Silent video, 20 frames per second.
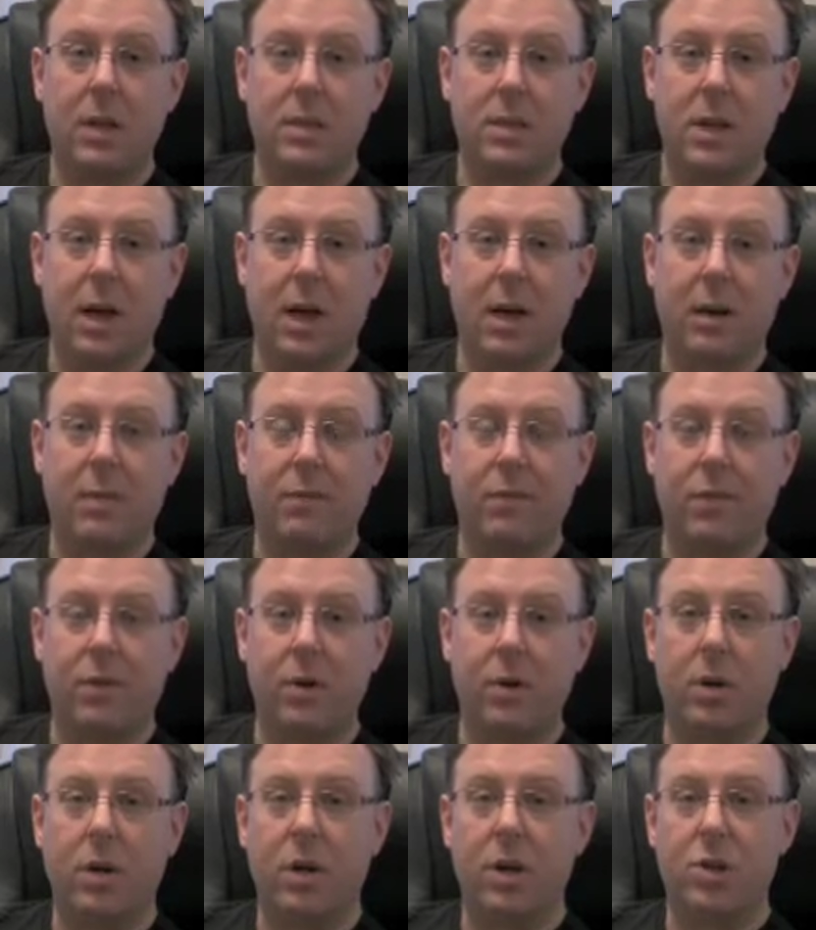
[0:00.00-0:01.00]
sign up
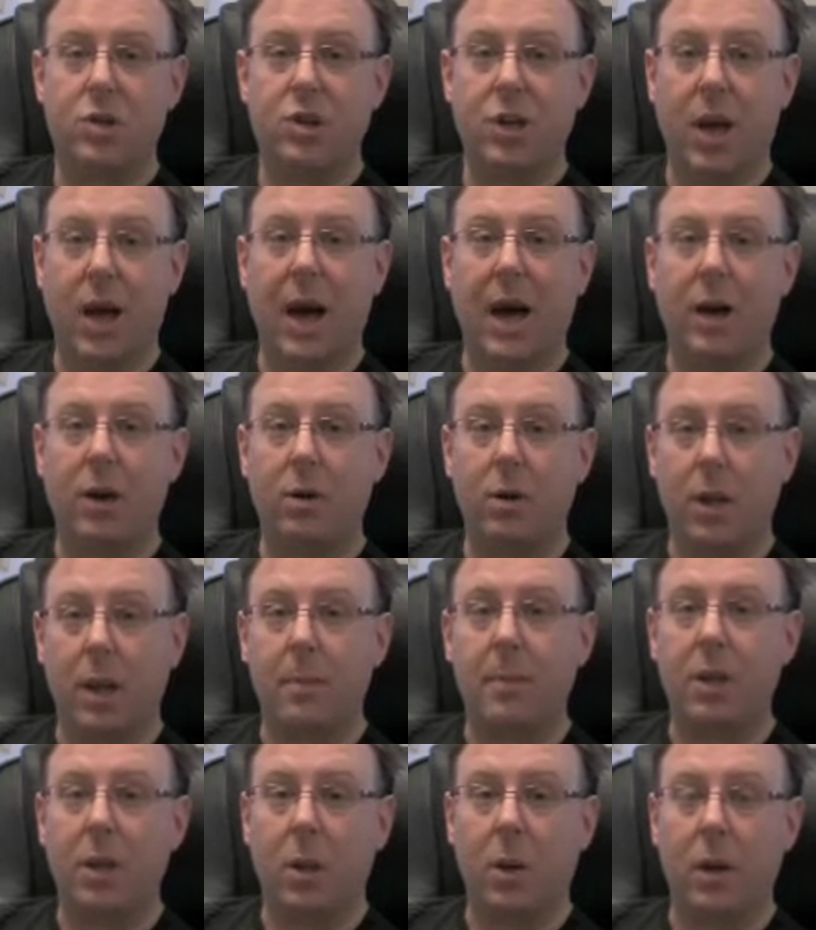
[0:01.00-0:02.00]
for Chicago
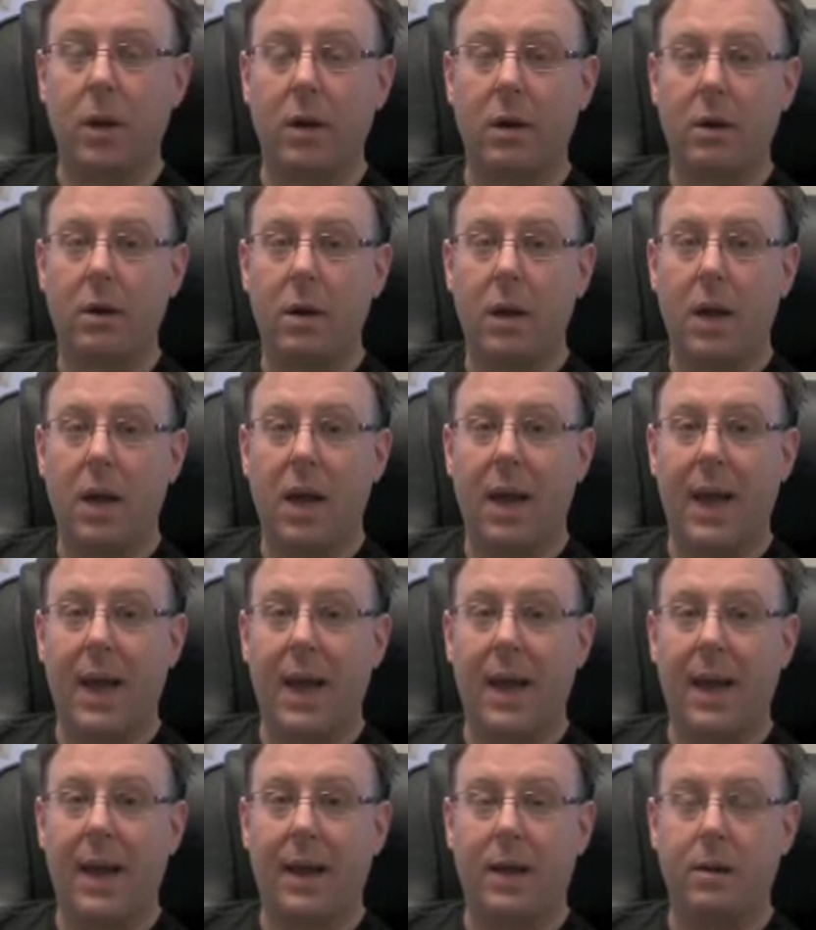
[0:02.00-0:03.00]
lemon lawyer
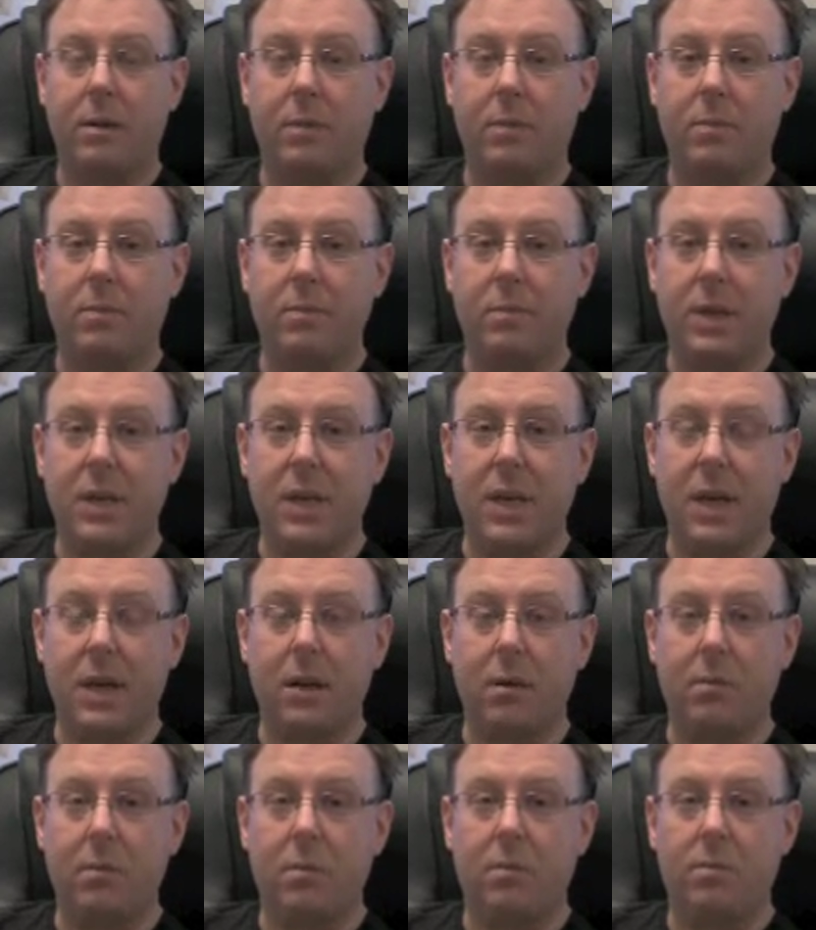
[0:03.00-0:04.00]
and
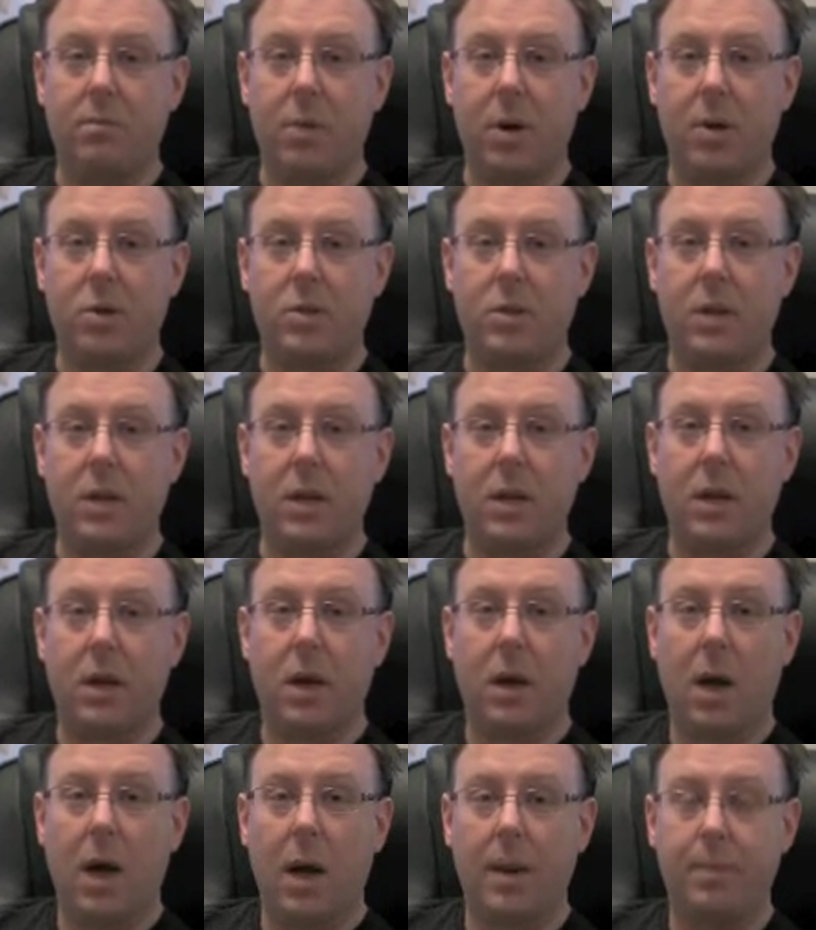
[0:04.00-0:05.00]
begin posting
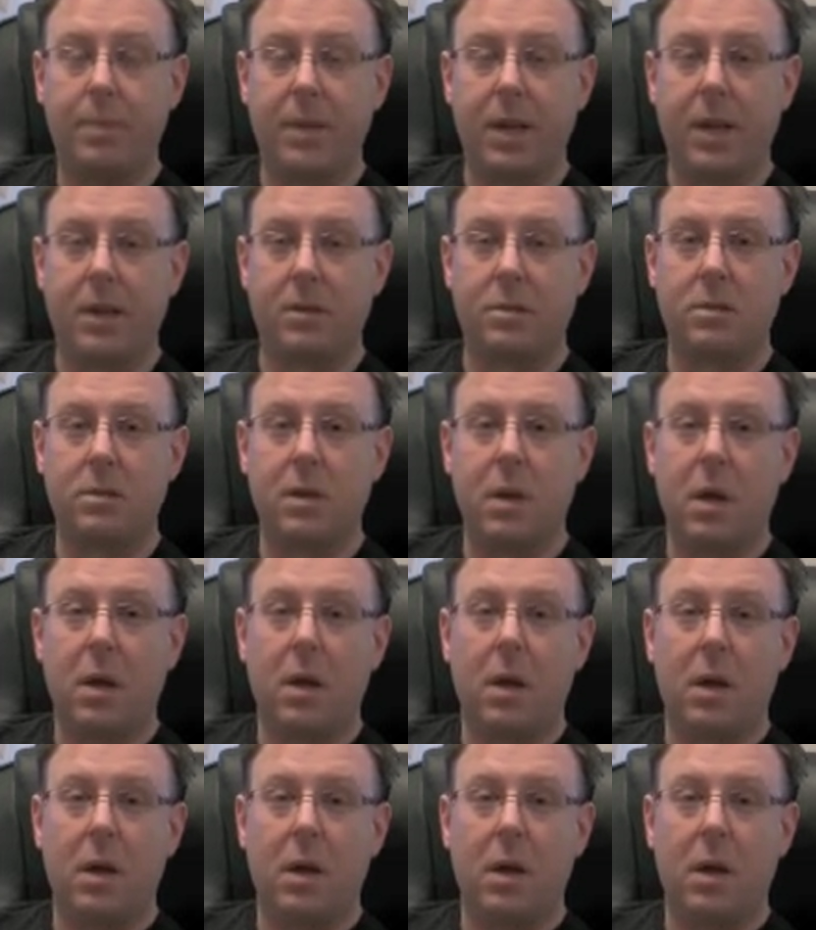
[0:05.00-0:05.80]
updates.